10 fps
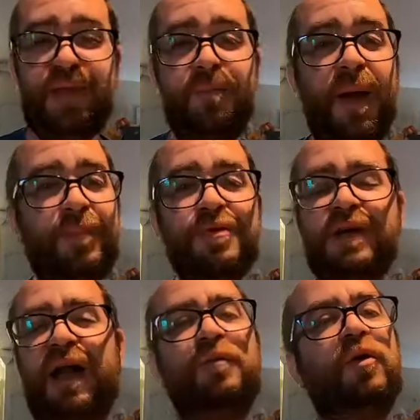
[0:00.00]
Pepper is
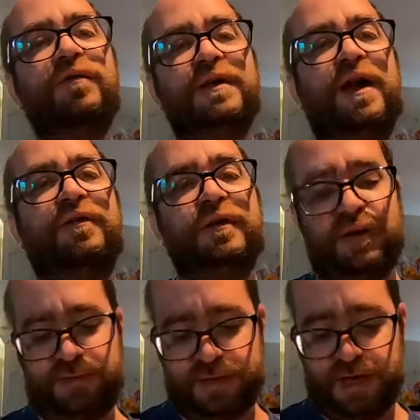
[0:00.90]
kind of more
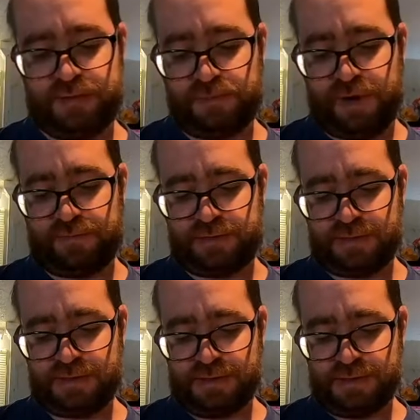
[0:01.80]
of a taste
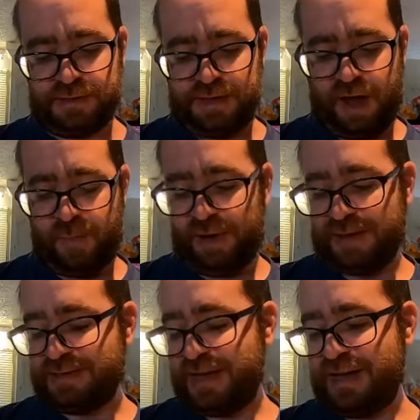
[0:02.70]
preference. I mean,
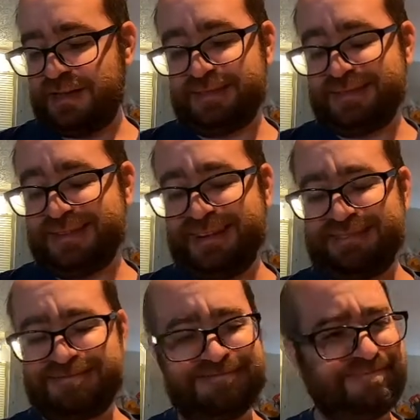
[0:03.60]
I'd say
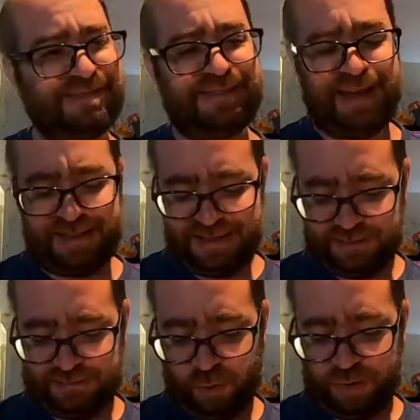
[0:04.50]
at least
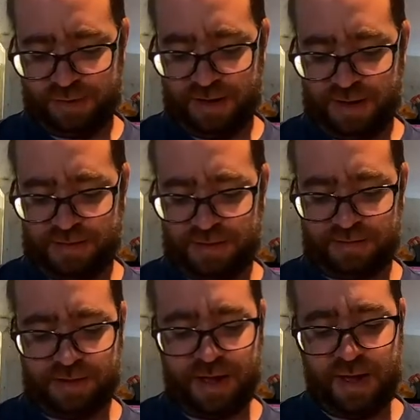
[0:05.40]
1/4. I
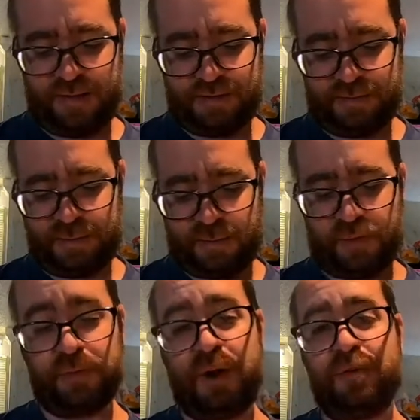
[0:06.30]
think pepper
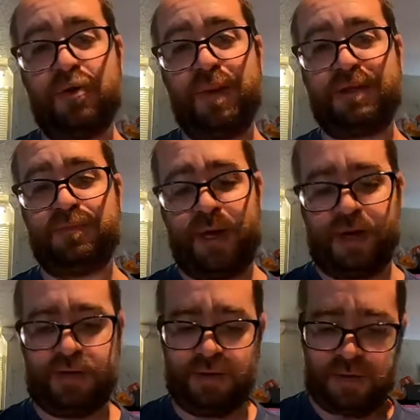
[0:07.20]
would probably be your best
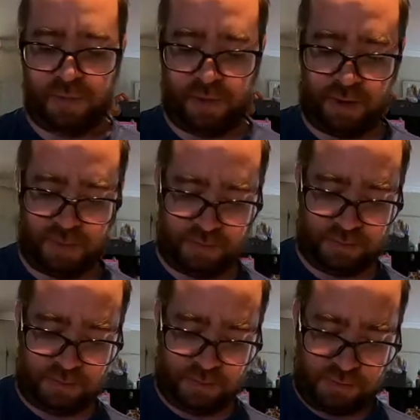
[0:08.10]
bet. But I mean,
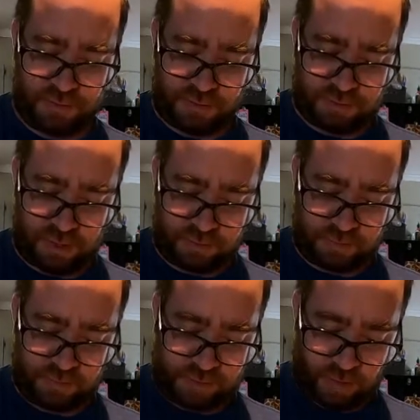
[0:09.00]
it's all
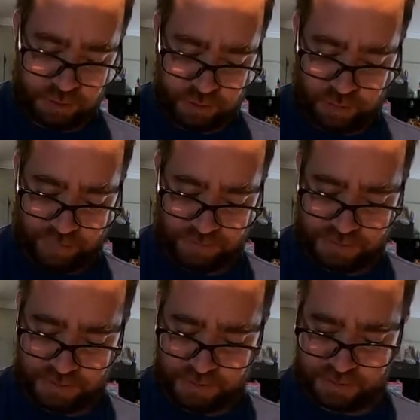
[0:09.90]
depending on what your
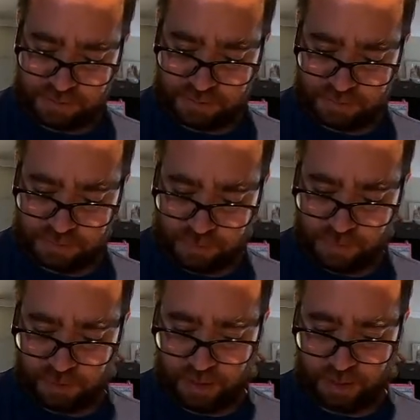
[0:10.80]
preference is. Some
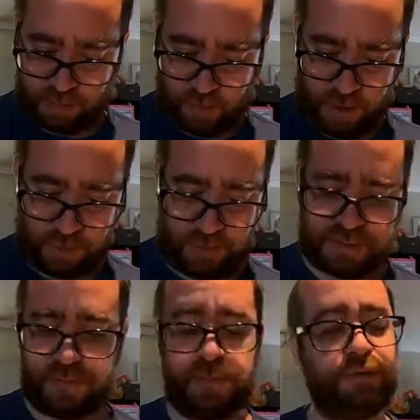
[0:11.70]
people like more peppery,
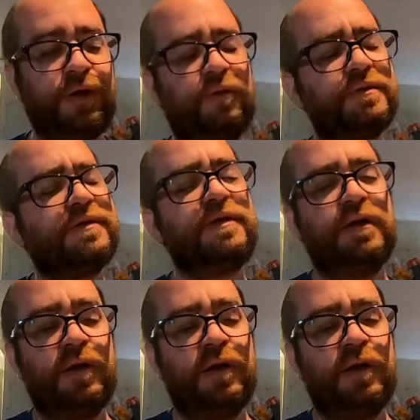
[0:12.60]
some people don't.